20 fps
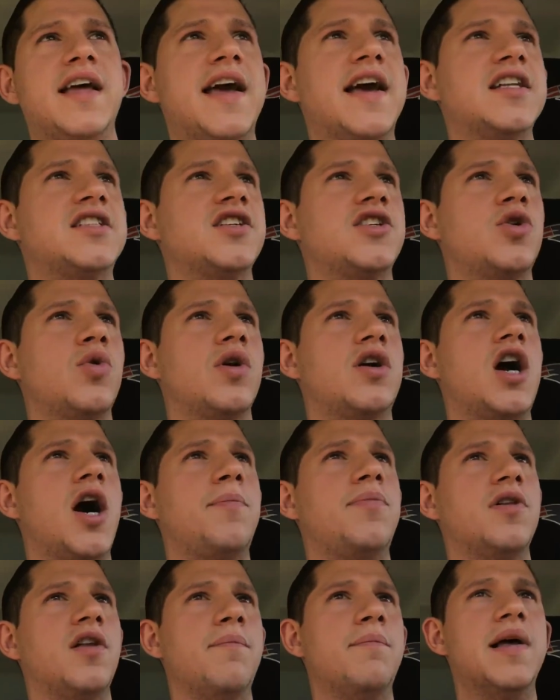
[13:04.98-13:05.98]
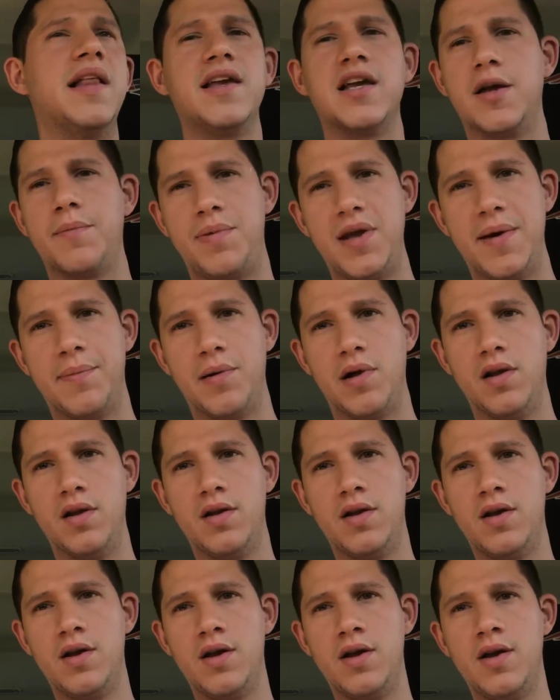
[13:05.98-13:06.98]
to answer to a couple of million people,
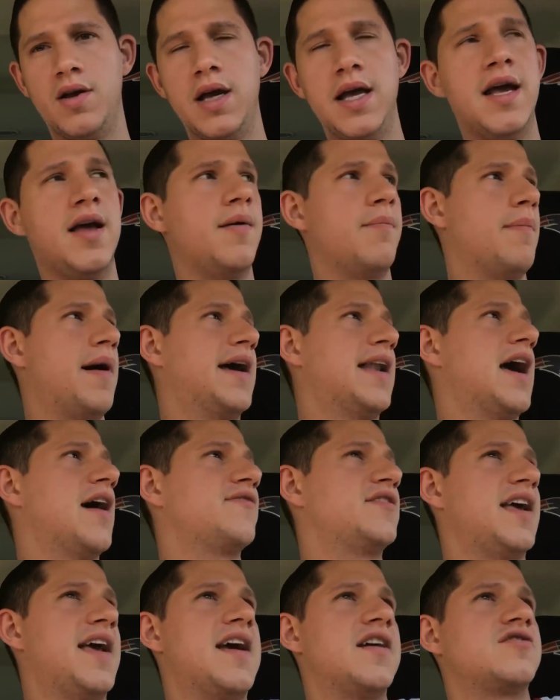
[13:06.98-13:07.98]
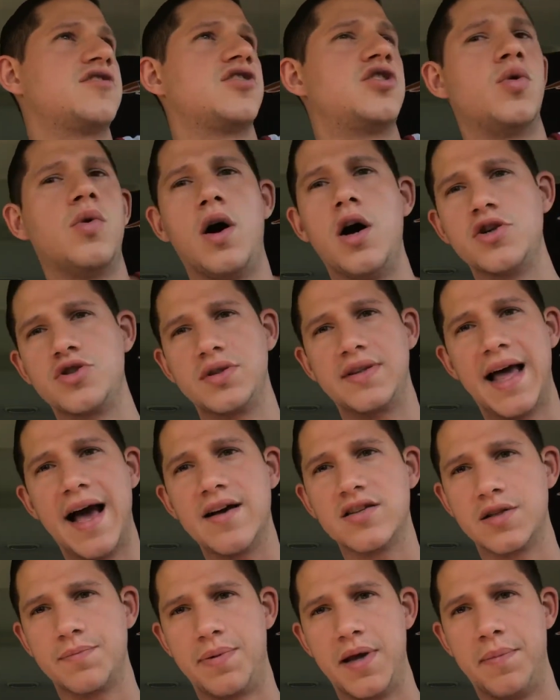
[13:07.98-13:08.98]
might have to answer to
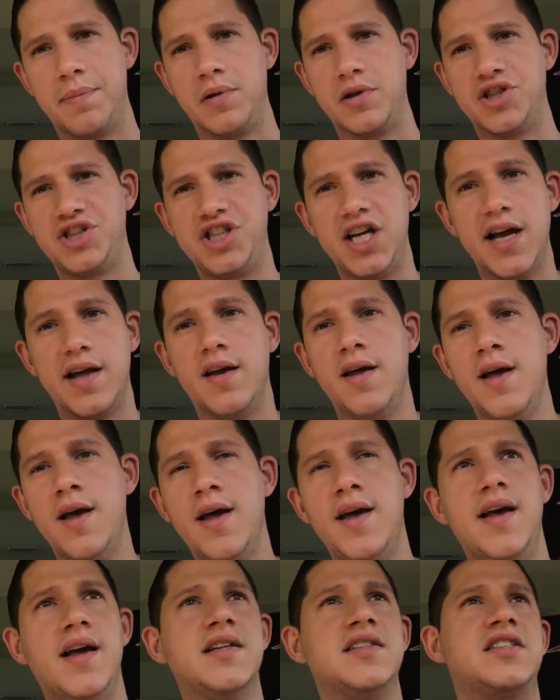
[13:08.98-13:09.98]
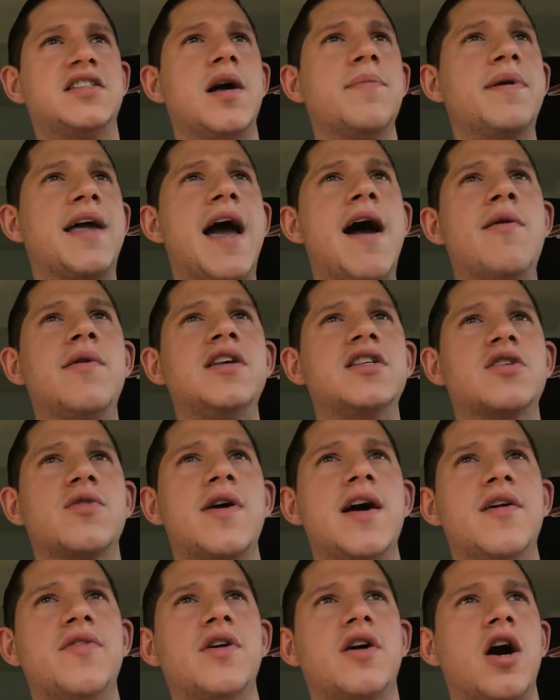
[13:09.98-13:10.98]
100,000 people. Shit, in some counties
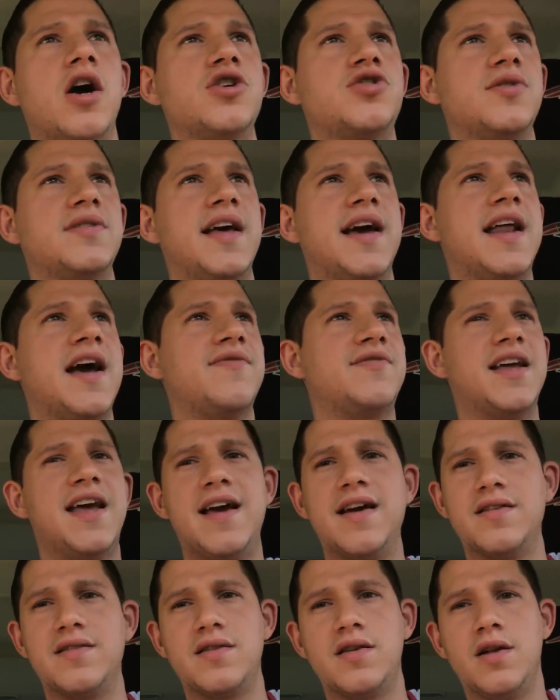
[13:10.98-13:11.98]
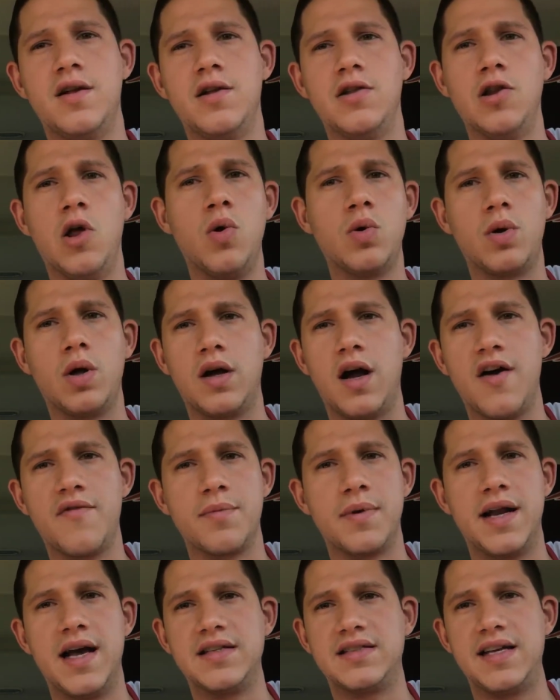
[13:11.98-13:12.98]
around the country, local
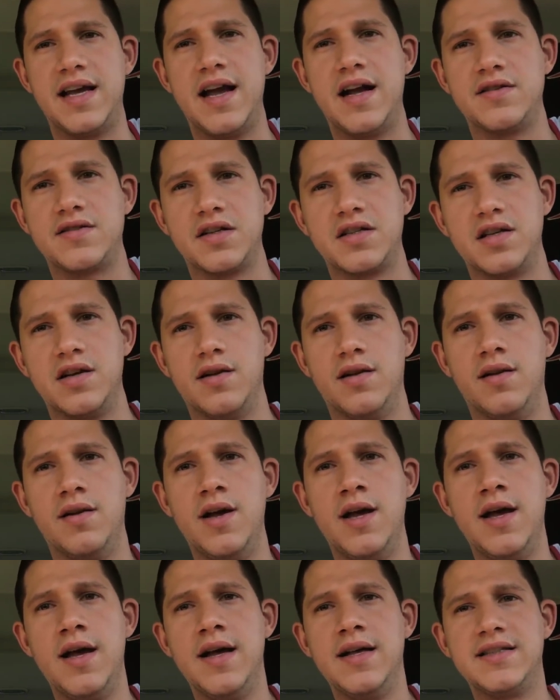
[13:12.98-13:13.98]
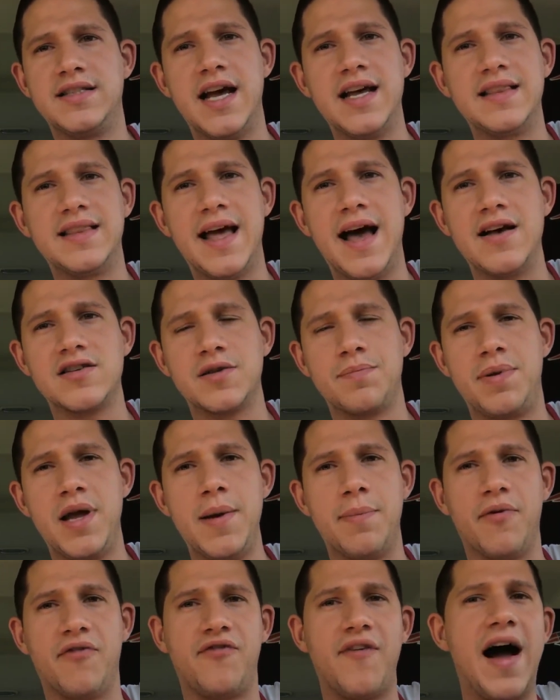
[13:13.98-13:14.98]
government has to answer to 10,000
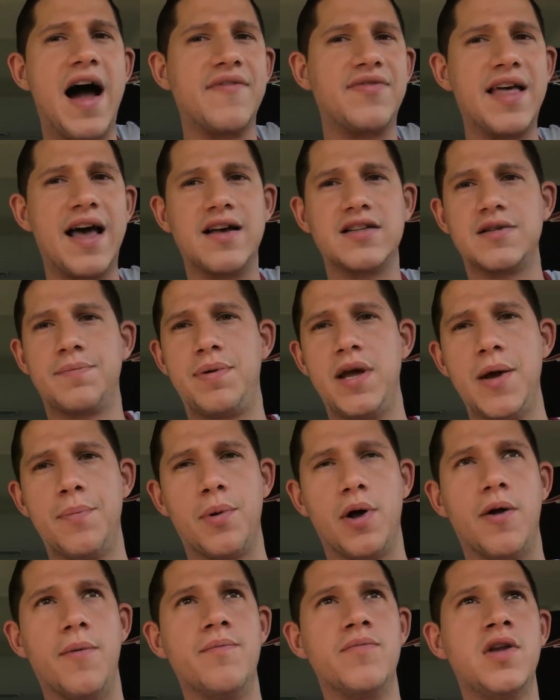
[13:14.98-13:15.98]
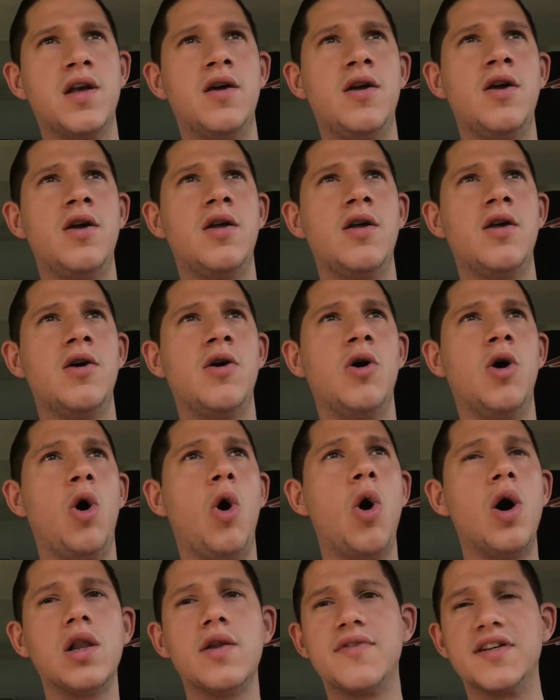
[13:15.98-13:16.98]
people, 5,000 people.
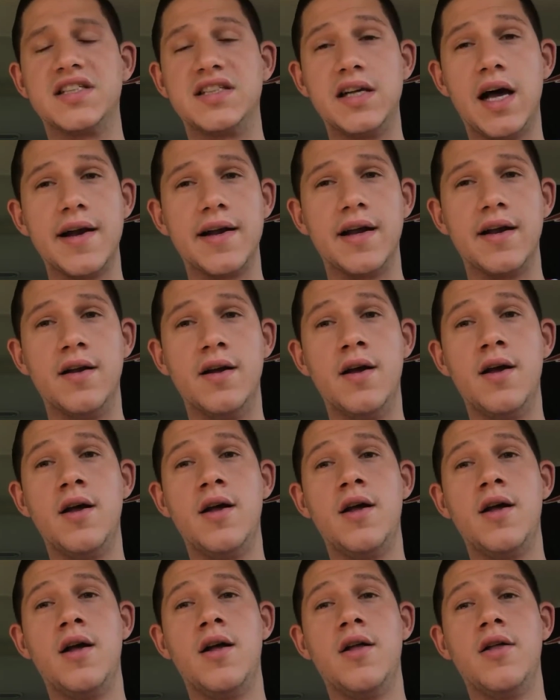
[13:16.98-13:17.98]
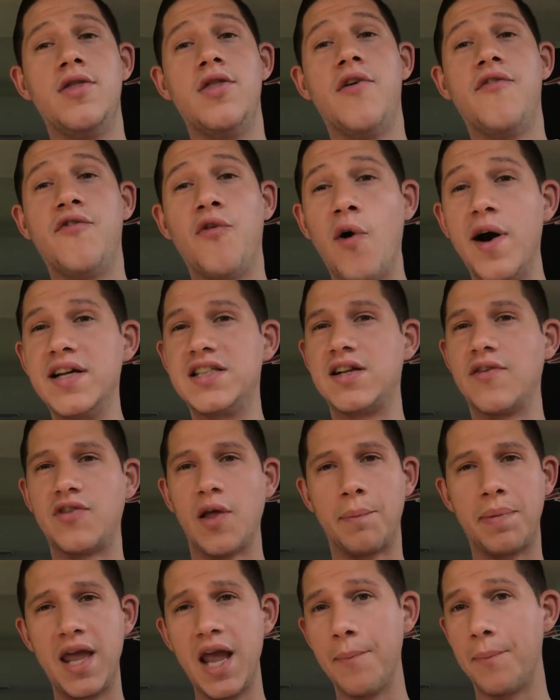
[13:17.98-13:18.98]
All of a sudden, the voice of
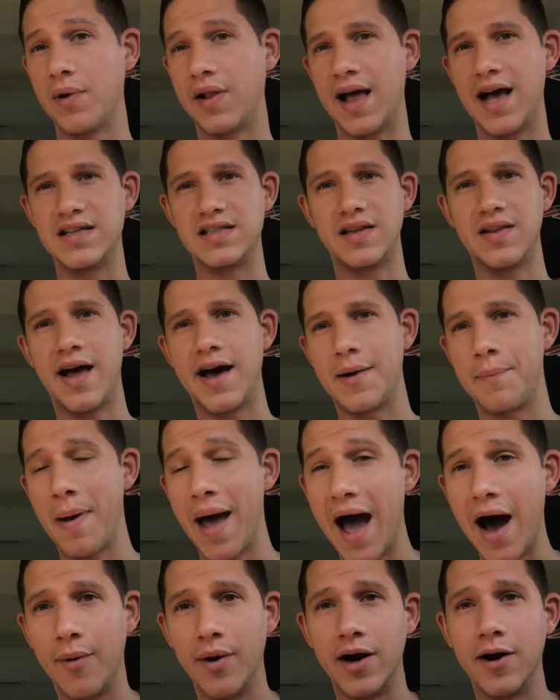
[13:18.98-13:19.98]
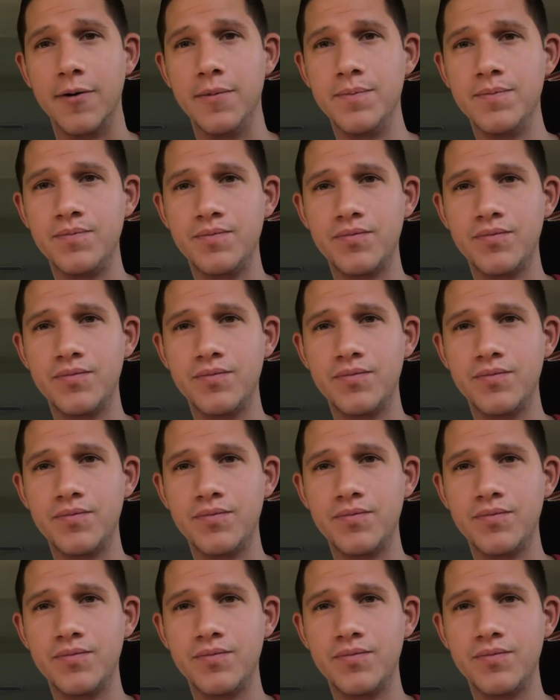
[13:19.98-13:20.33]
the people has a lot of power.